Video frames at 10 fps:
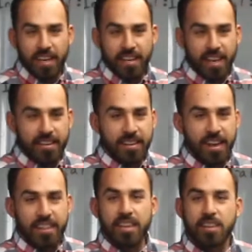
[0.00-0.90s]
and, and
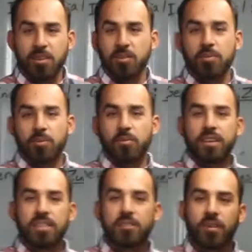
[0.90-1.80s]
I think the, the
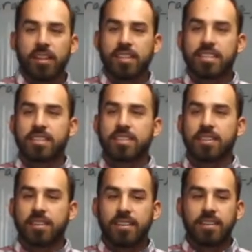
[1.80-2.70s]
reason why this
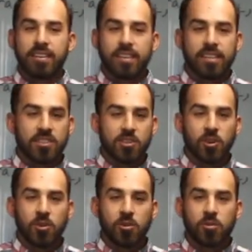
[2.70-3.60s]
is
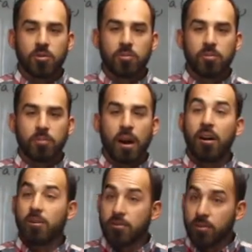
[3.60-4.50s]
so
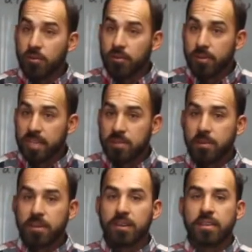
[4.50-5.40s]
powerful is
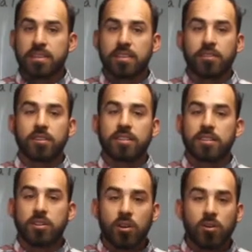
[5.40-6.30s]
because there is
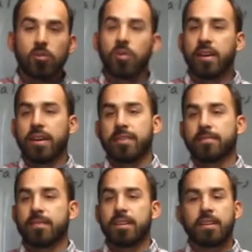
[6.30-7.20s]
no way,
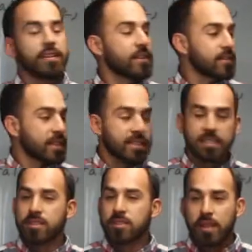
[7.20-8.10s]
there
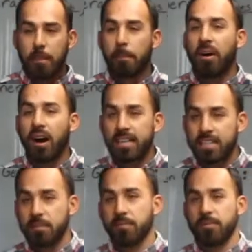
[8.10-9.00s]
it's
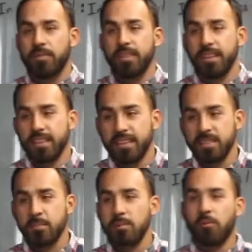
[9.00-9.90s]
impossible
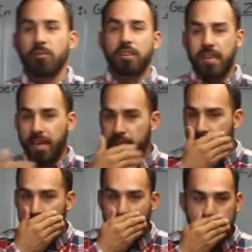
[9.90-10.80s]
to be born again.
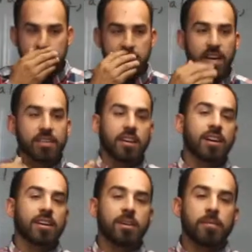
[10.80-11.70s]
And, and it's not
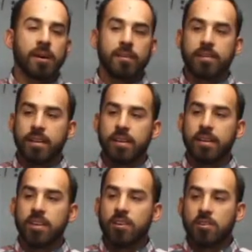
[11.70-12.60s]
talking about,
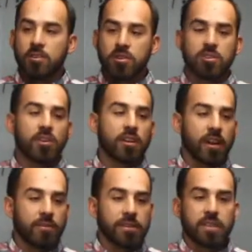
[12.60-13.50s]
you know, you starting
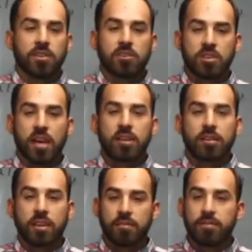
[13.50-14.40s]
off as a little child
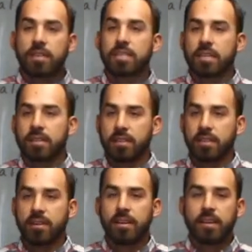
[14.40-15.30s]
again physically.
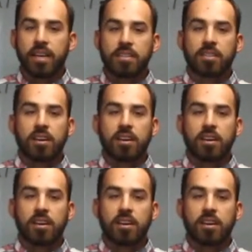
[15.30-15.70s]
It's